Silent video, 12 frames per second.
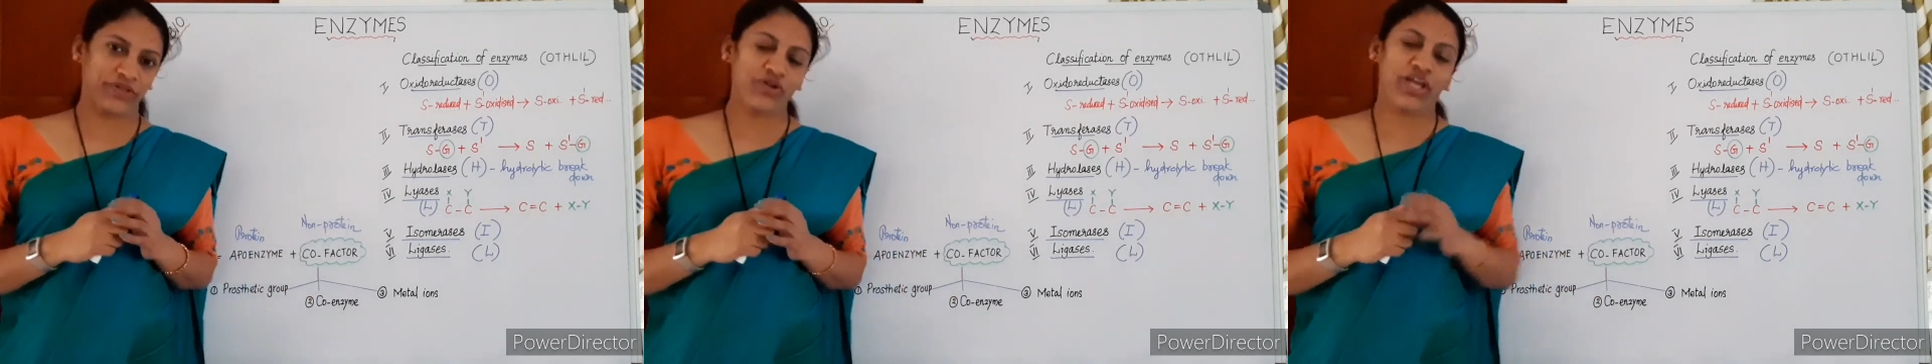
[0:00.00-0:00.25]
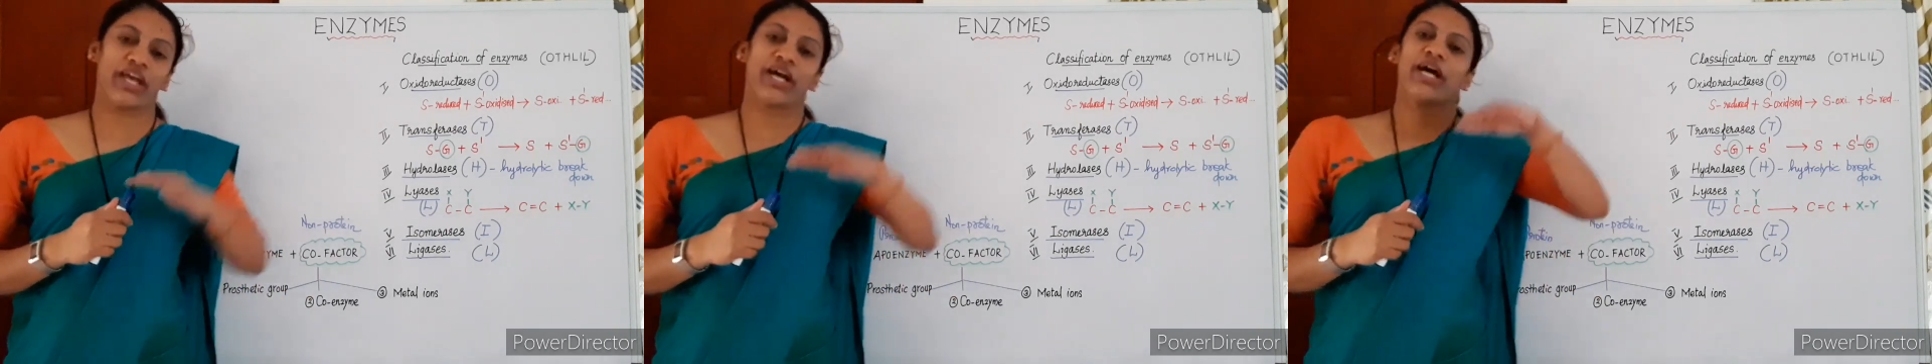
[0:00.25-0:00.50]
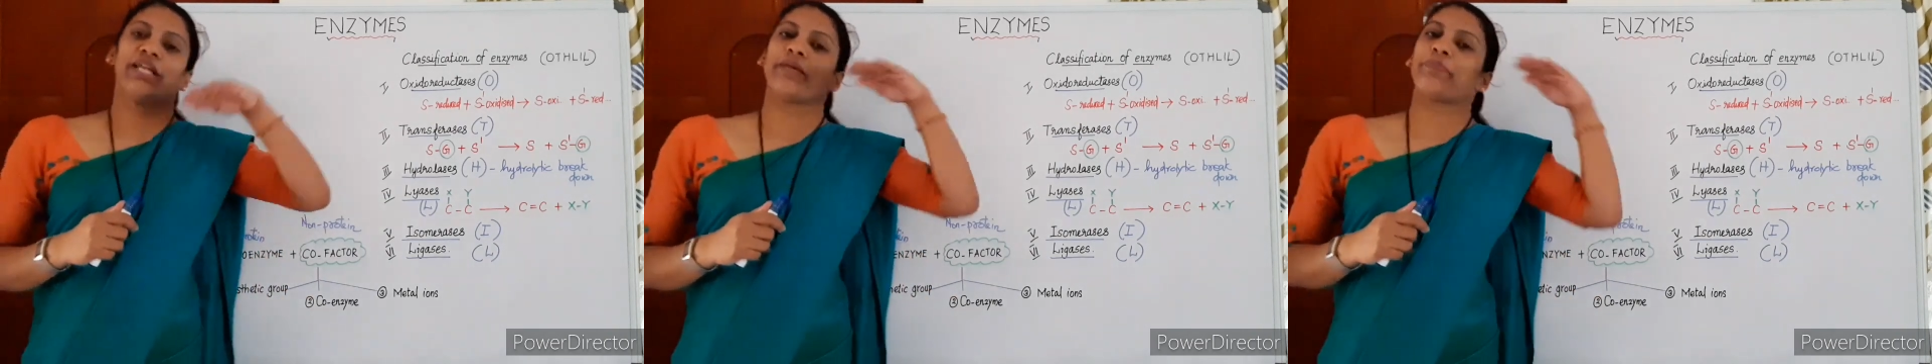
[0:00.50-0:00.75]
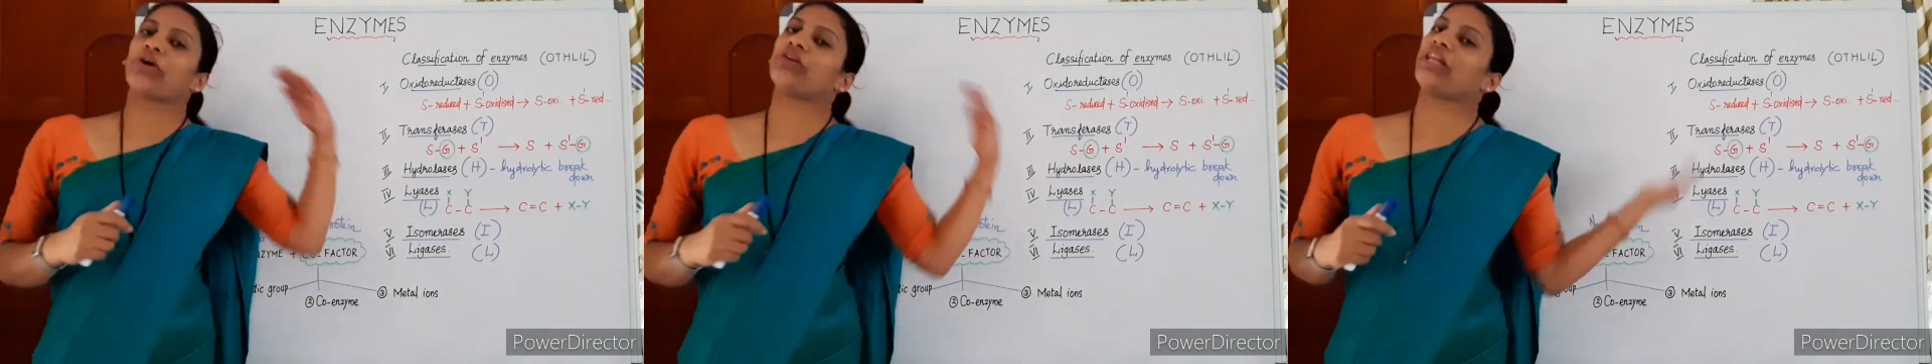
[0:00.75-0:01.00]
Okay, the
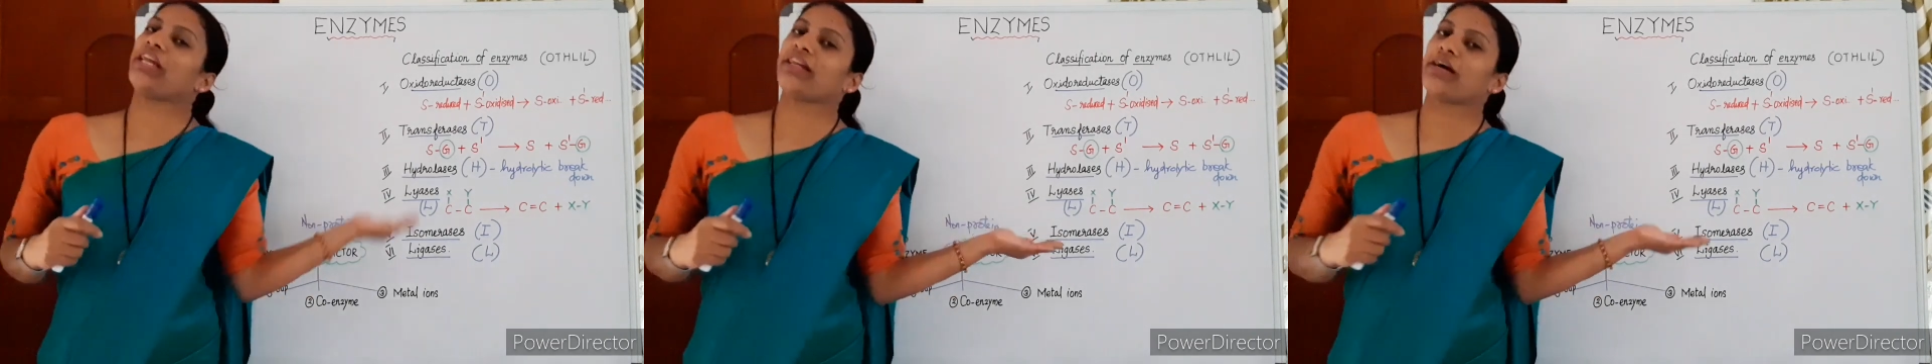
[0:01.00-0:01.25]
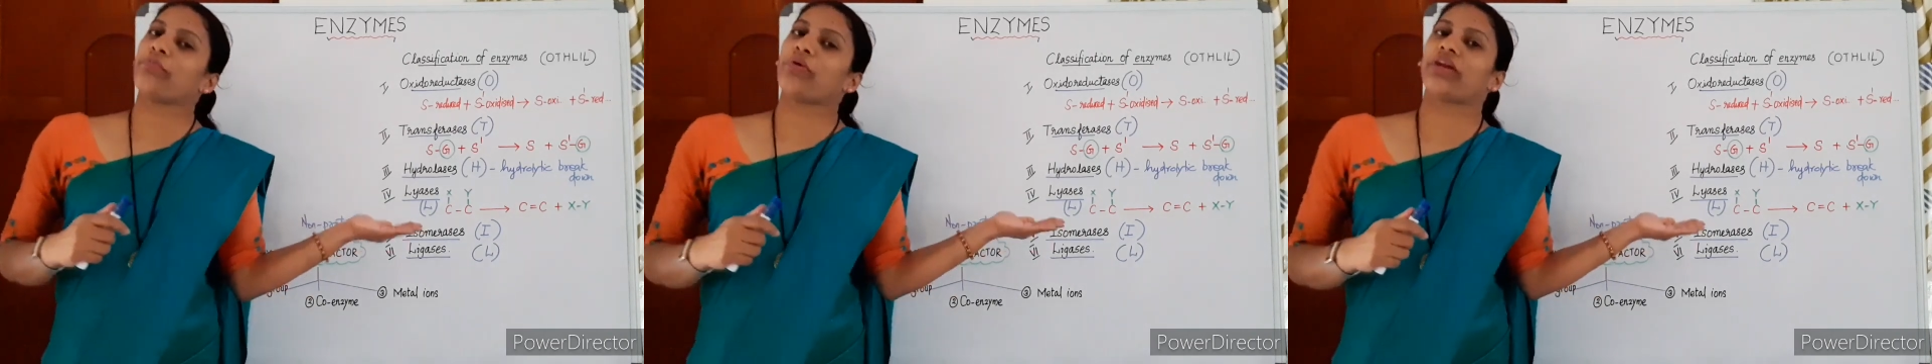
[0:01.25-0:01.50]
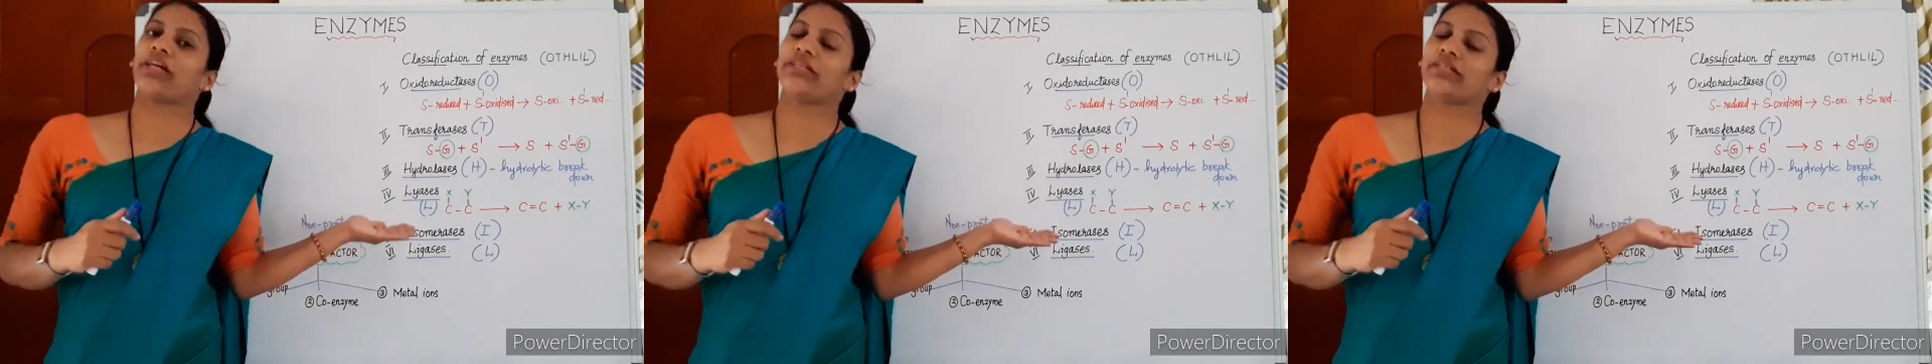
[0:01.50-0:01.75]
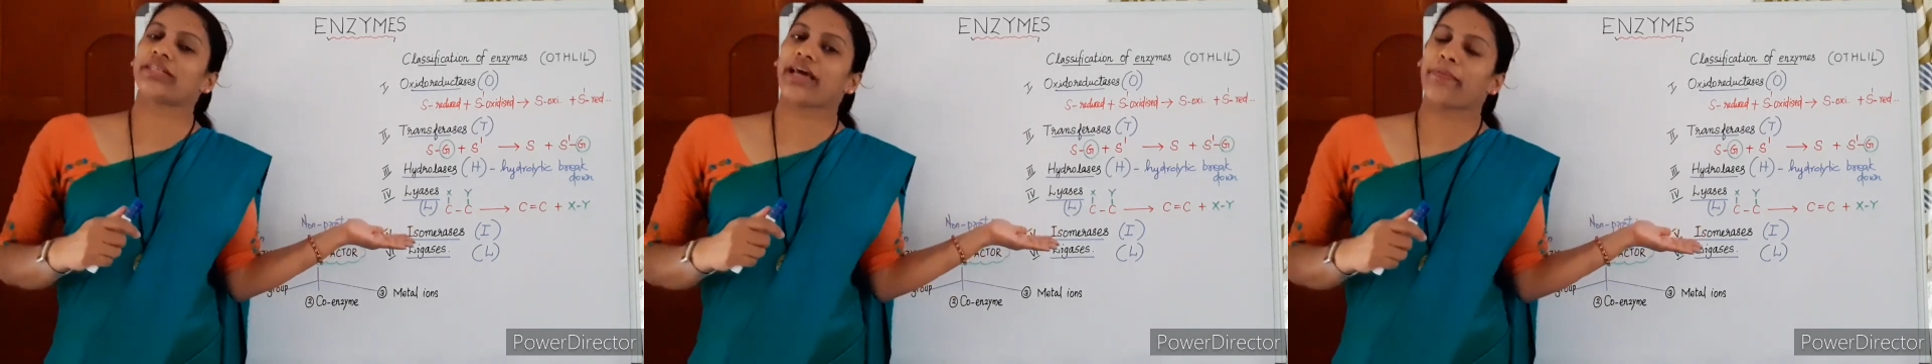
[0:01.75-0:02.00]
protein component
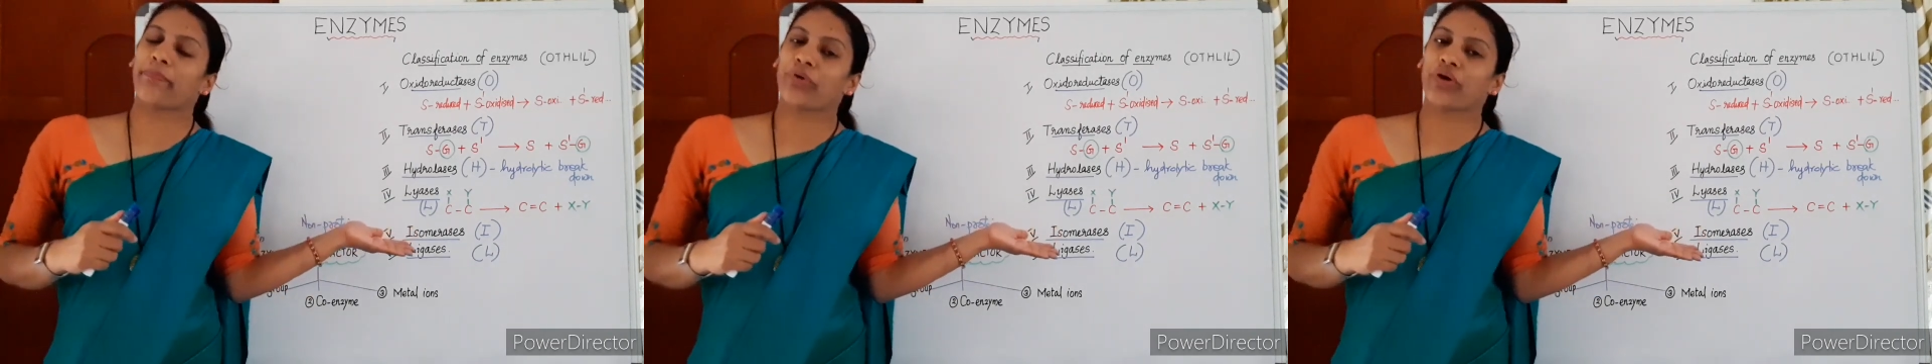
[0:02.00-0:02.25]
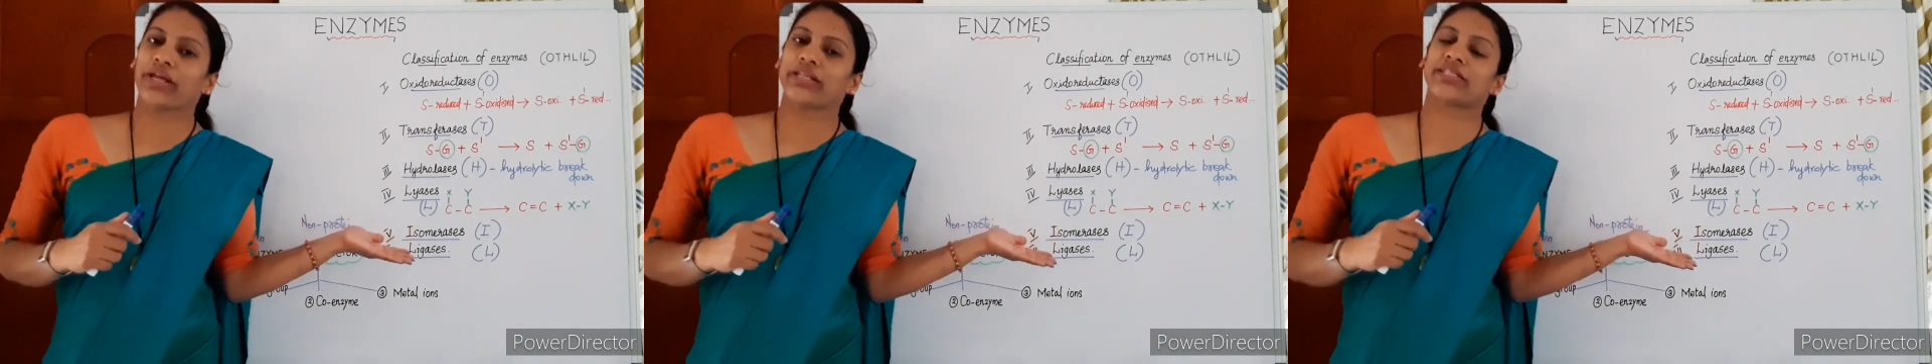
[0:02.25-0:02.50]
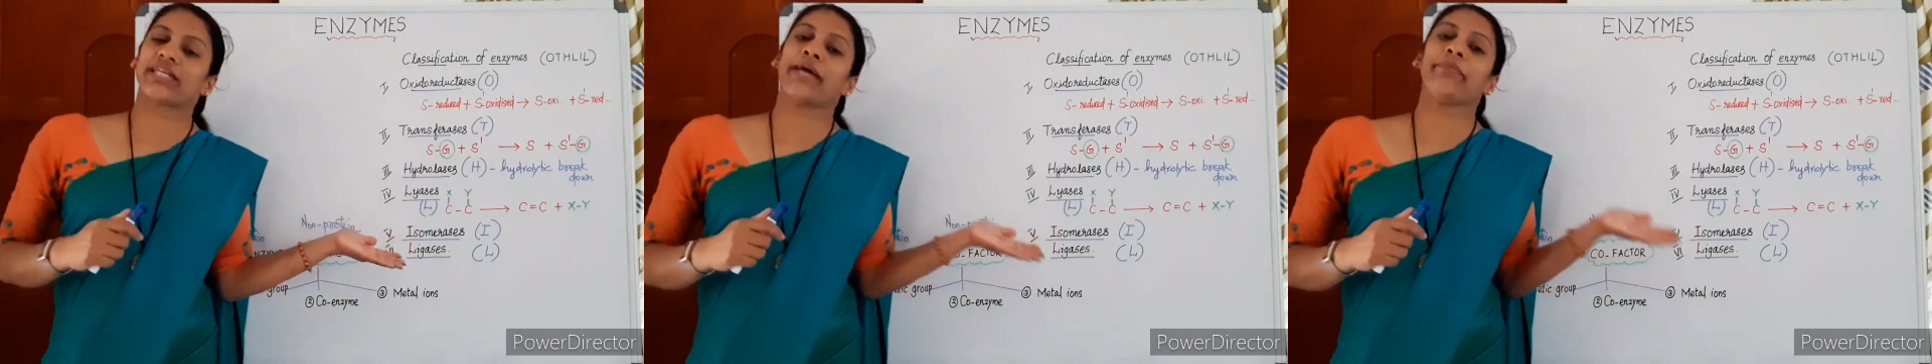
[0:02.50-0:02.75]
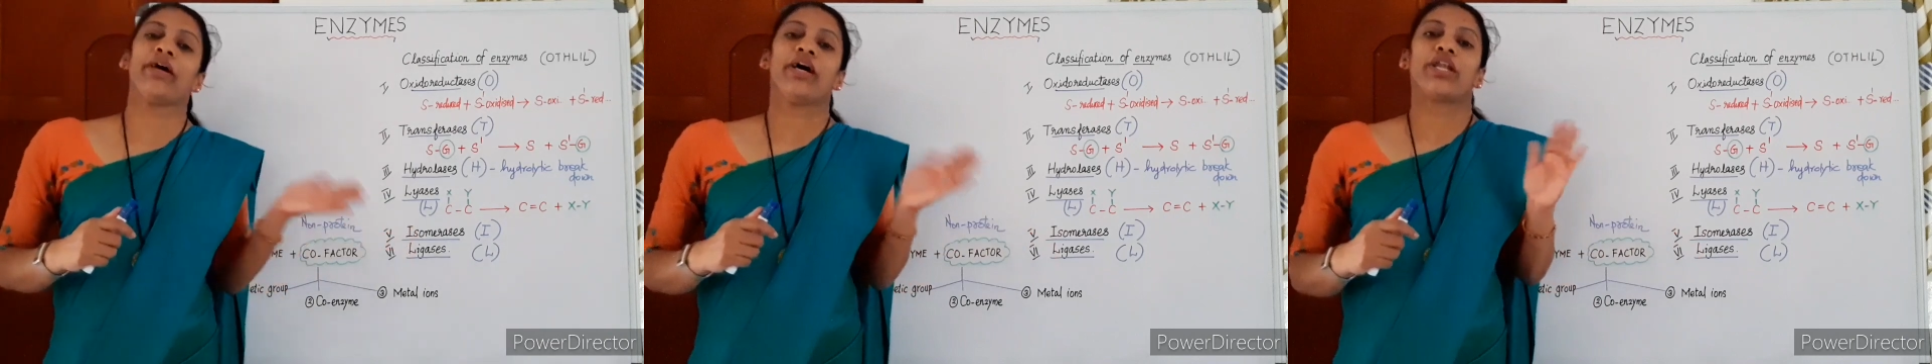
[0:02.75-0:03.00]
is apoenzyme,